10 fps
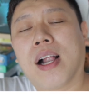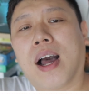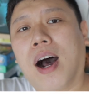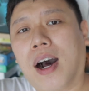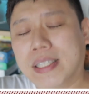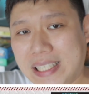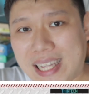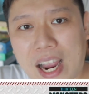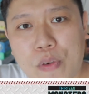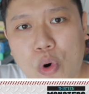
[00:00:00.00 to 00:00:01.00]
the
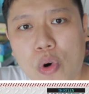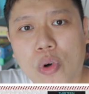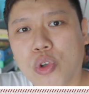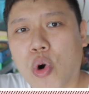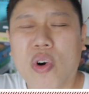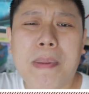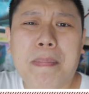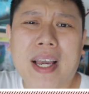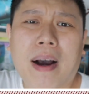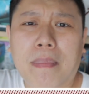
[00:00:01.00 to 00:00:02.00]
die roll, you only
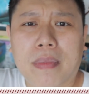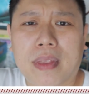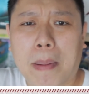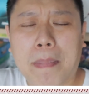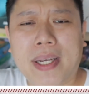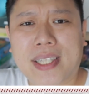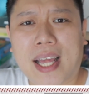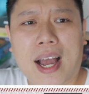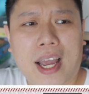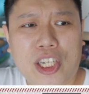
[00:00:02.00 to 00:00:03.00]
pick up numbers
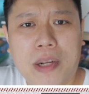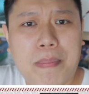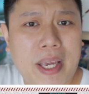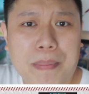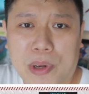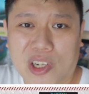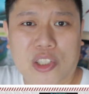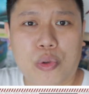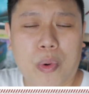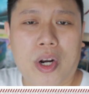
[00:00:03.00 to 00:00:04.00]
that are actually big
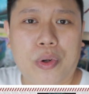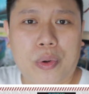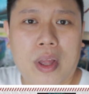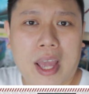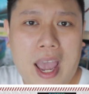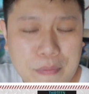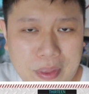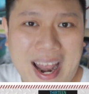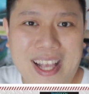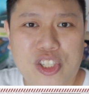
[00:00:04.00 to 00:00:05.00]
because you want to have
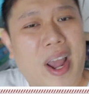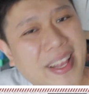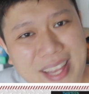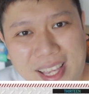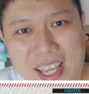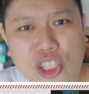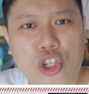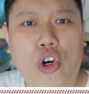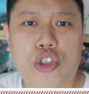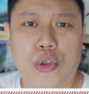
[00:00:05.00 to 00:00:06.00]
that as your attacking
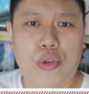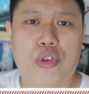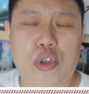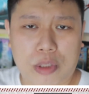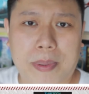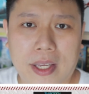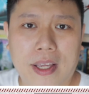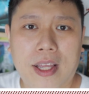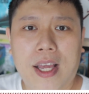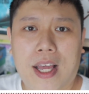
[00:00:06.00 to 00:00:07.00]
score, so to speak.
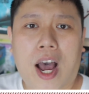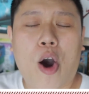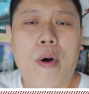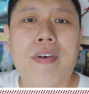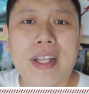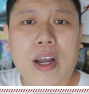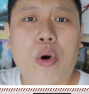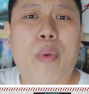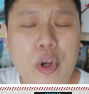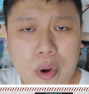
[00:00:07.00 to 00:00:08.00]
However,
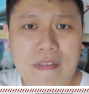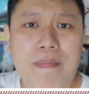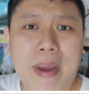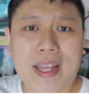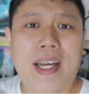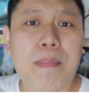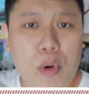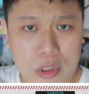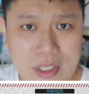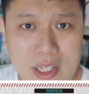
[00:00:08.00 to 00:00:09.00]
now when you have meta
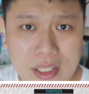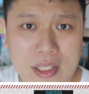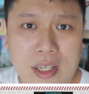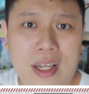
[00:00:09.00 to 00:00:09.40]
monsters,